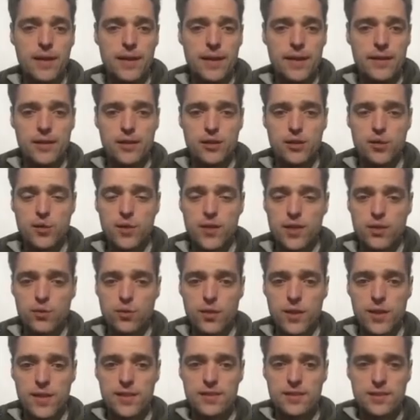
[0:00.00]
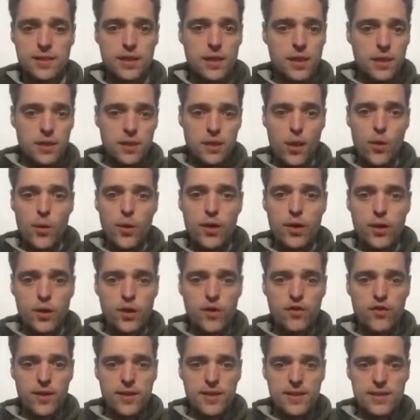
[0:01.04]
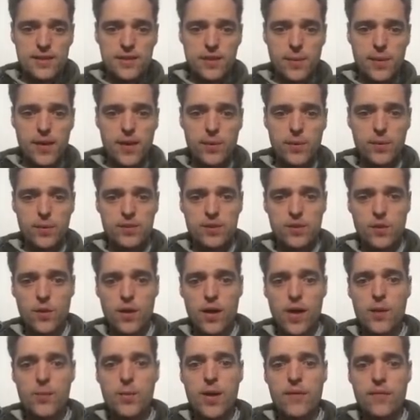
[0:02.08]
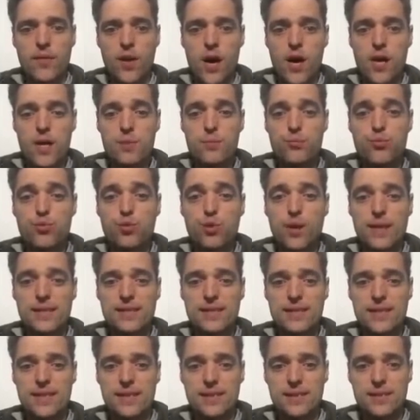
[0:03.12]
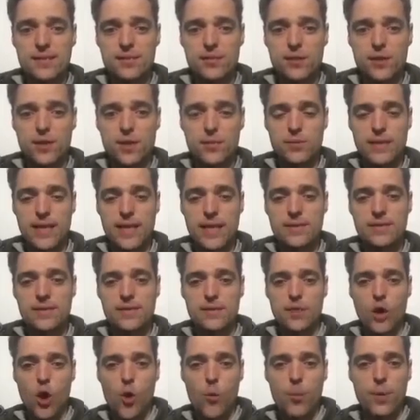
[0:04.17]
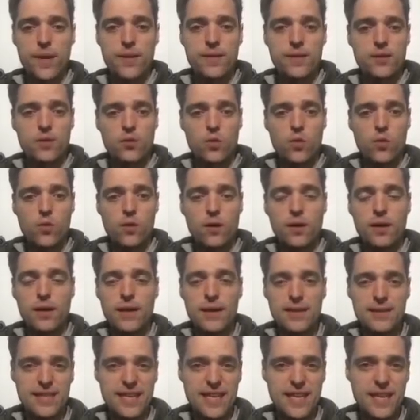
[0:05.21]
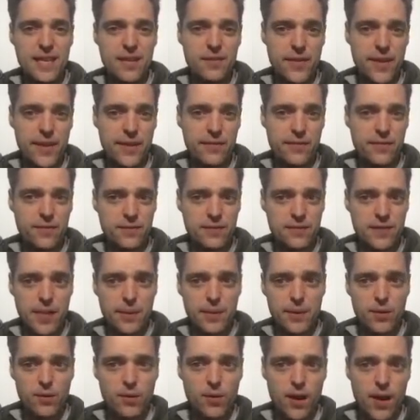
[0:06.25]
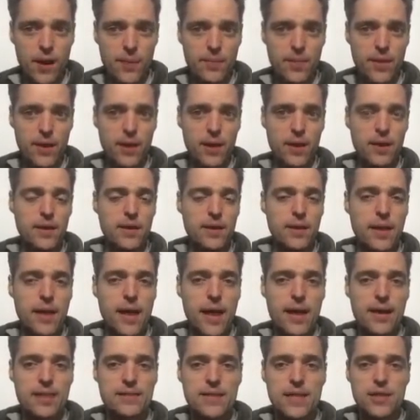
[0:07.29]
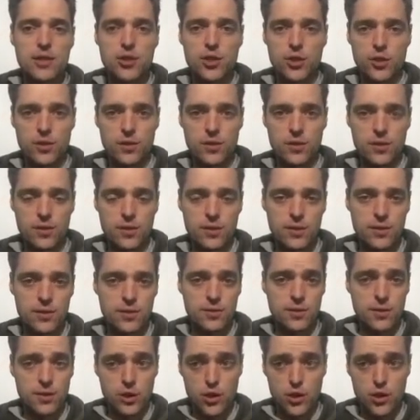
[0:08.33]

in the twenty twenties, no one could have anticipated what's going on. We have unprecedented circumstances opening the door to innovative cybercrime. Accenture is a